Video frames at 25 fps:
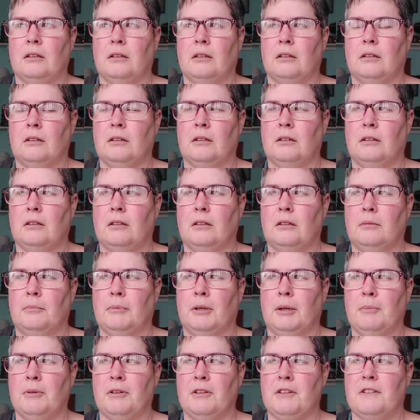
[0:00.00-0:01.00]
Um,
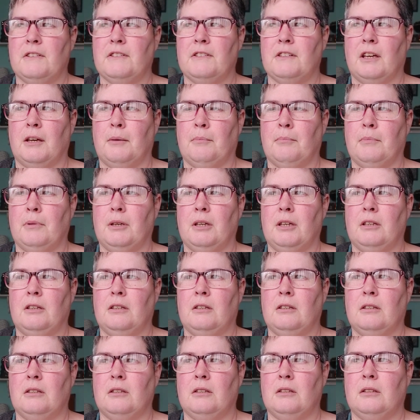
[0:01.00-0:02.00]
I'm going to say mid,
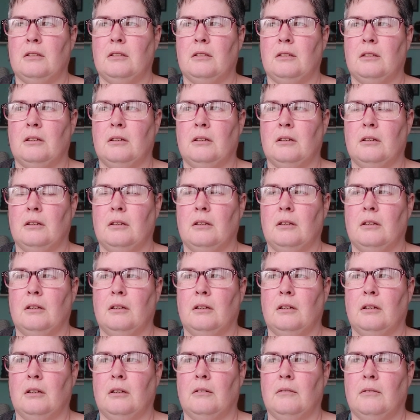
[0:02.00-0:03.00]

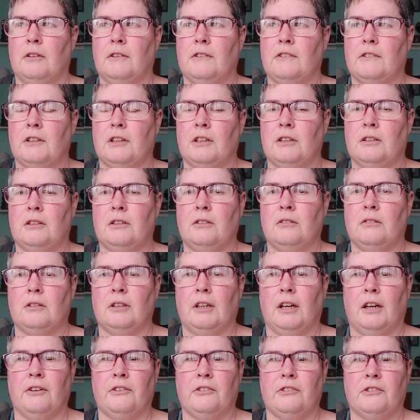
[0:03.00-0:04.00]
I want to say
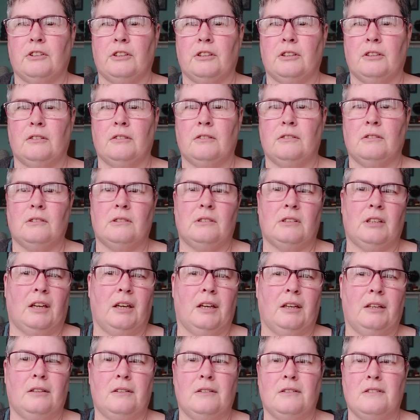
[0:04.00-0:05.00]

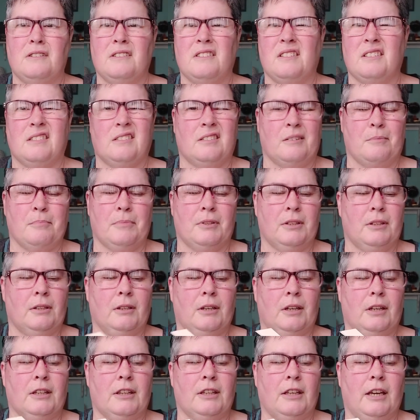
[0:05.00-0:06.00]
2010s, something
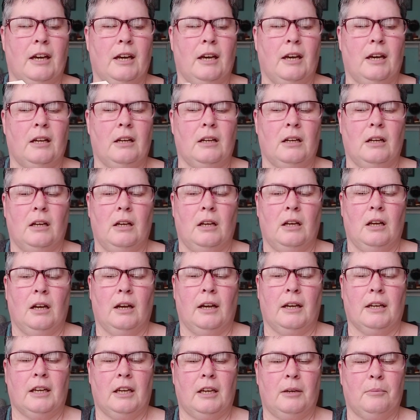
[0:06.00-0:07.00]
like that.
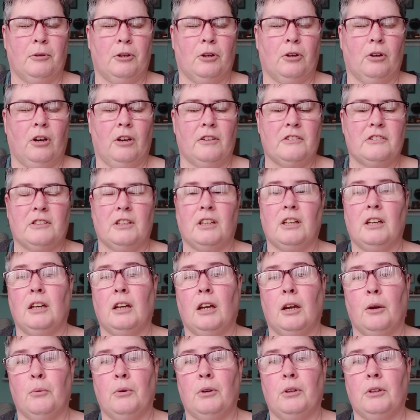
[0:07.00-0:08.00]
I came across it and
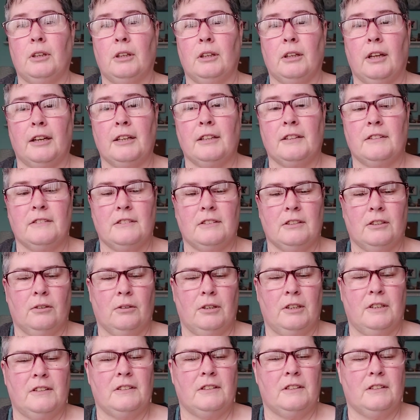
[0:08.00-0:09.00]
I really like the
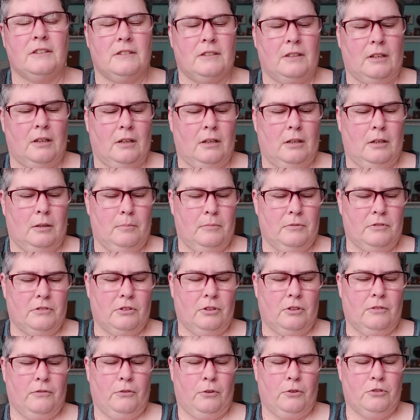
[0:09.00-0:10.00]
series. It's um so
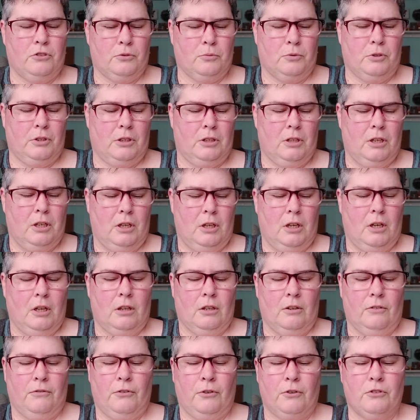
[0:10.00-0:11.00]
the first one,
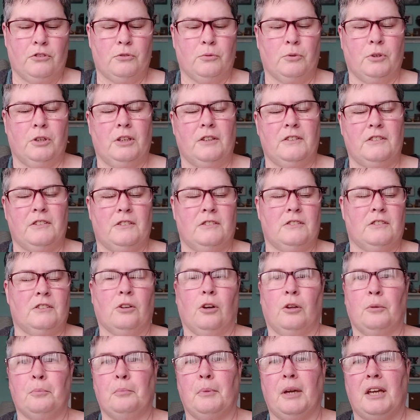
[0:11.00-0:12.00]
their first one is just
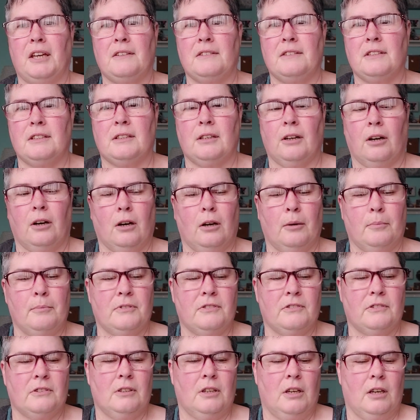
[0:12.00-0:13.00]
called Maisie
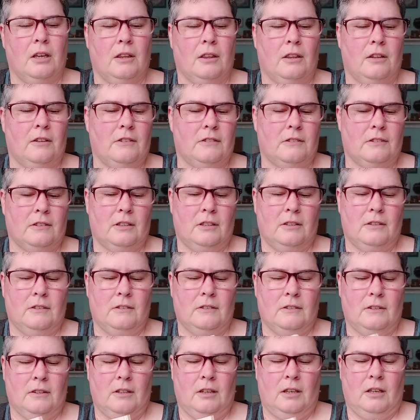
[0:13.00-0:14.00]
Dobbs. This
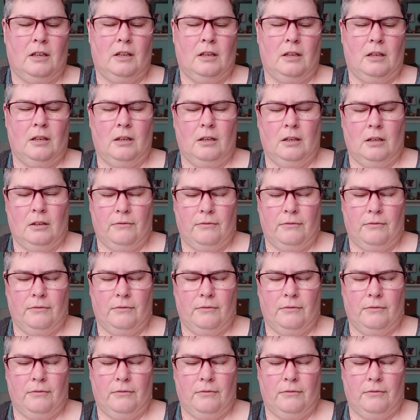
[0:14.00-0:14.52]
is the